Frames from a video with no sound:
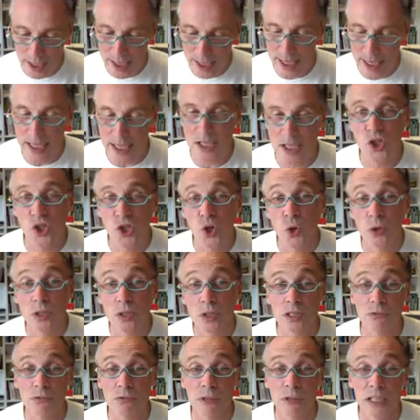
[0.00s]
is 2 to
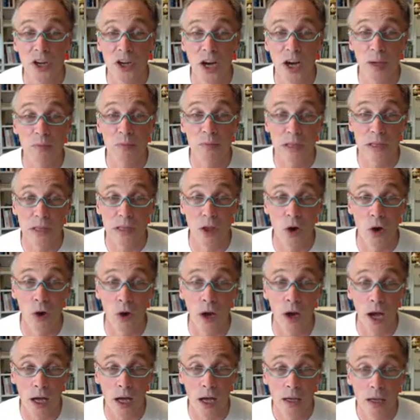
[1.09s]
3 times
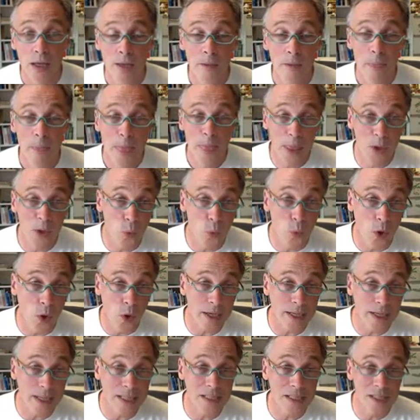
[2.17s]
longer than what it
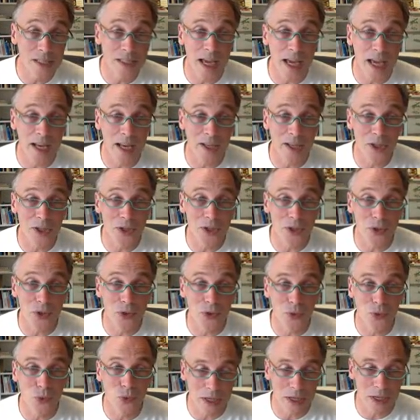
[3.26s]
is that you
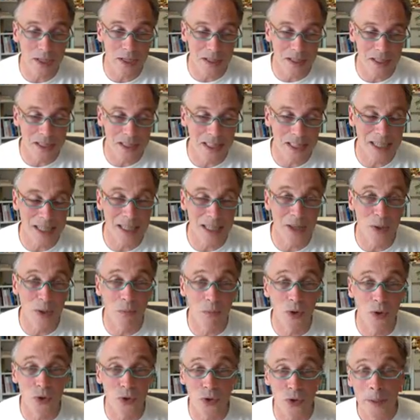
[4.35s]
witness in the
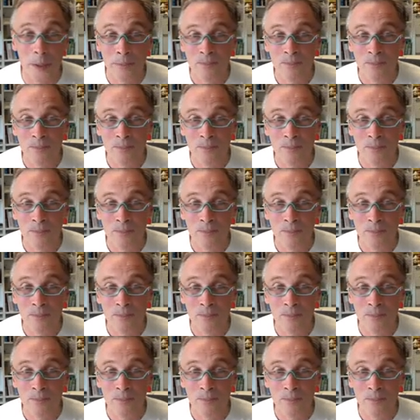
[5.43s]
MOOC.